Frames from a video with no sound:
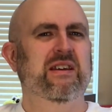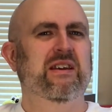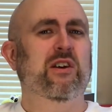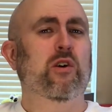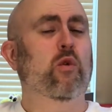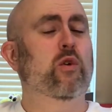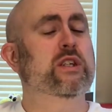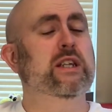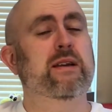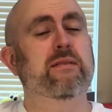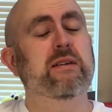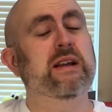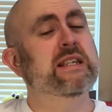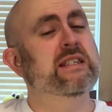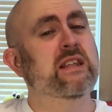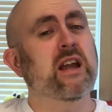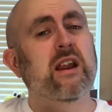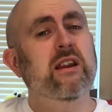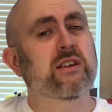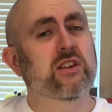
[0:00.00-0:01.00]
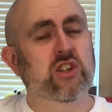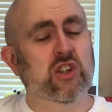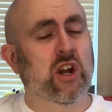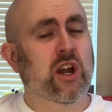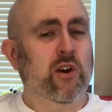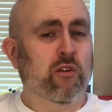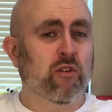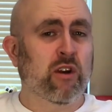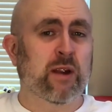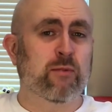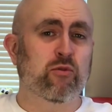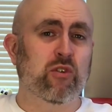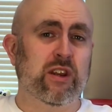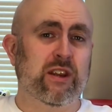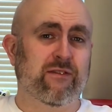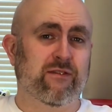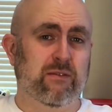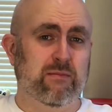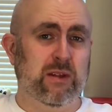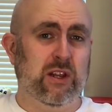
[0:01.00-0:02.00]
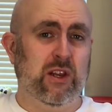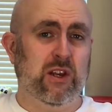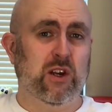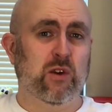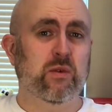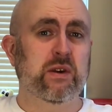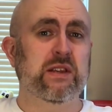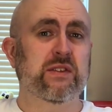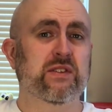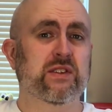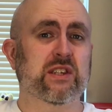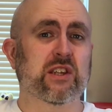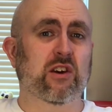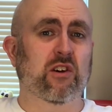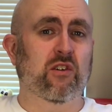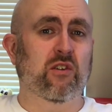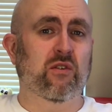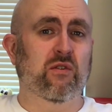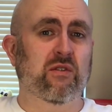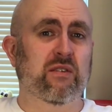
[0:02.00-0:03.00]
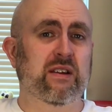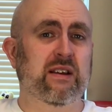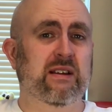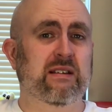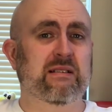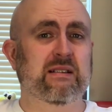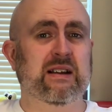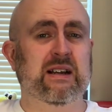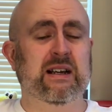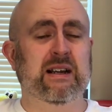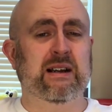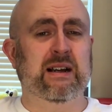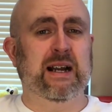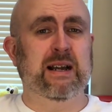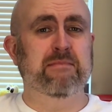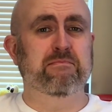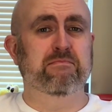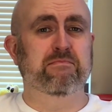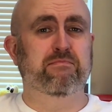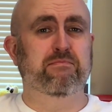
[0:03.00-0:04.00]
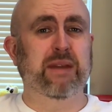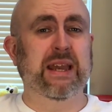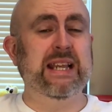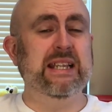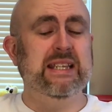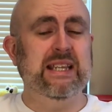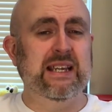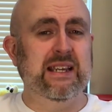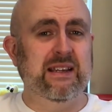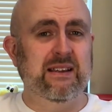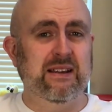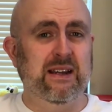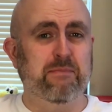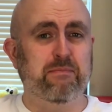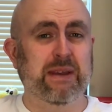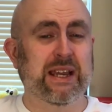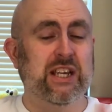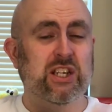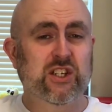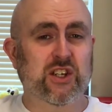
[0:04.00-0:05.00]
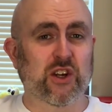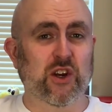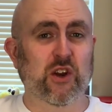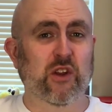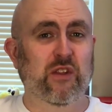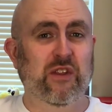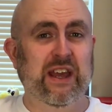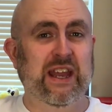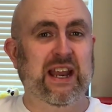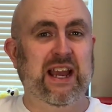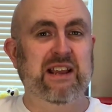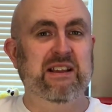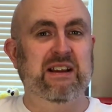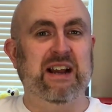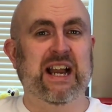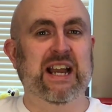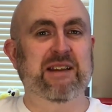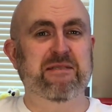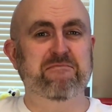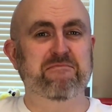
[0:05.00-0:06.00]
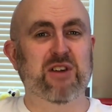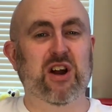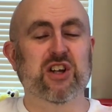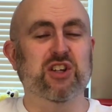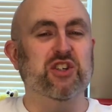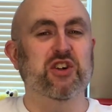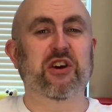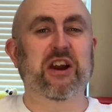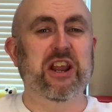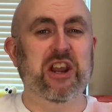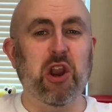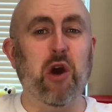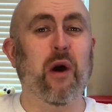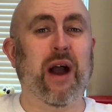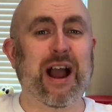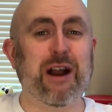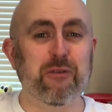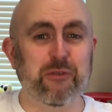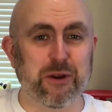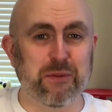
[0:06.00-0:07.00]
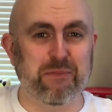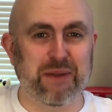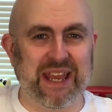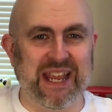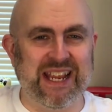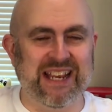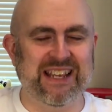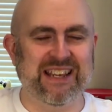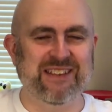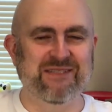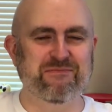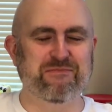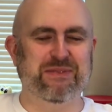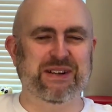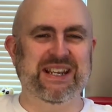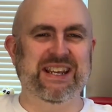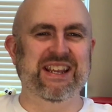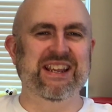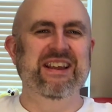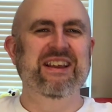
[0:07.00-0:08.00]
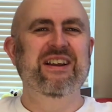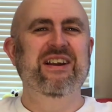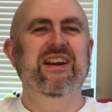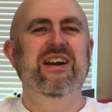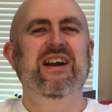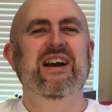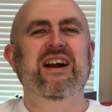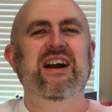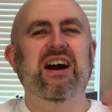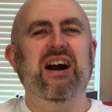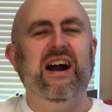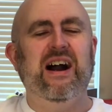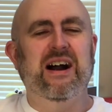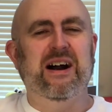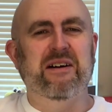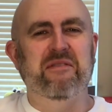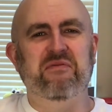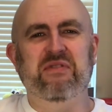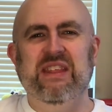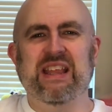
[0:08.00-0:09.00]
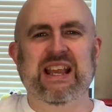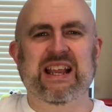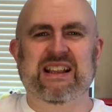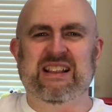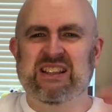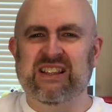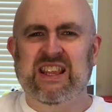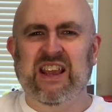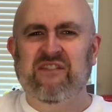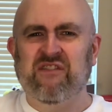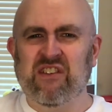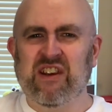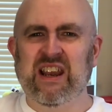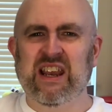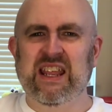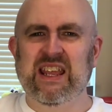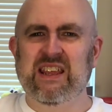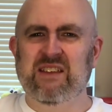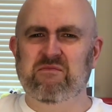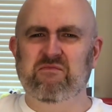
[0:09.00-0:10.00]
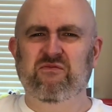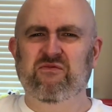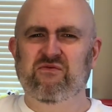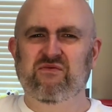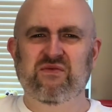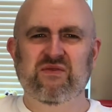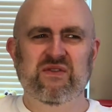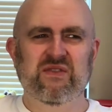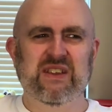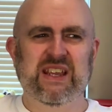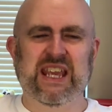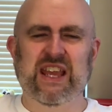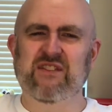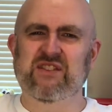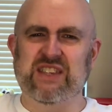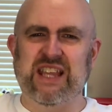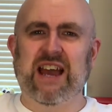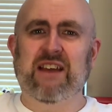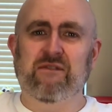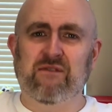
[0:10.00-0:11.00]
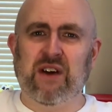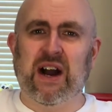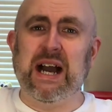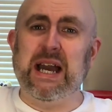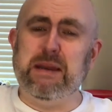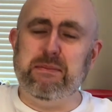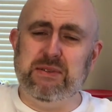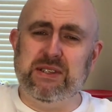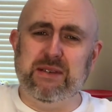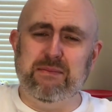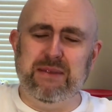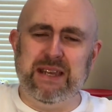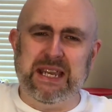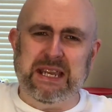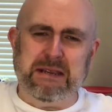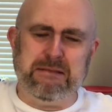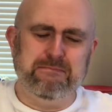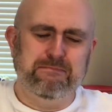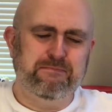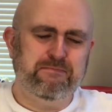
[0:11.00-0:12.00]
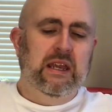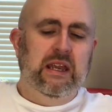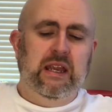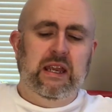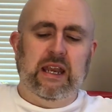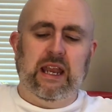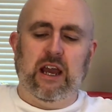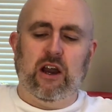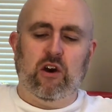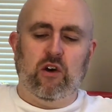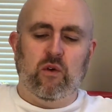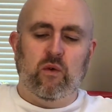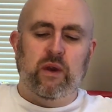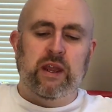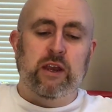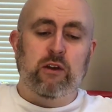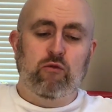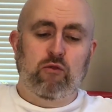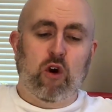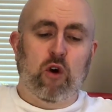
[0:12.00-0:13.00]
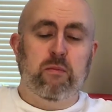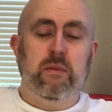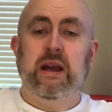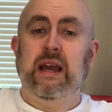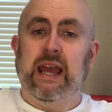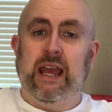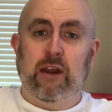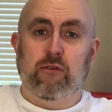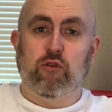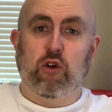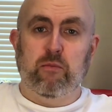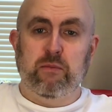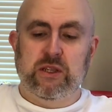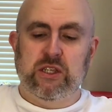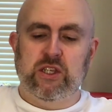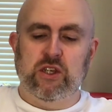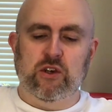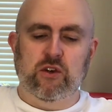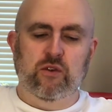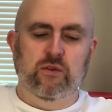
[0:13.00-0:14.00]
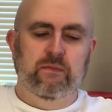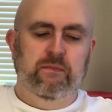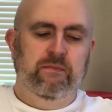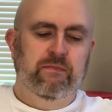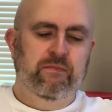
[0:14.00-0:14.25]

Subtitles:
which is not a genre I'm really familiar with. So I'm painting a picture that I'm not sure I know how to paint, but it definitely gives that vibe to me. Now, in Roma and Roma II,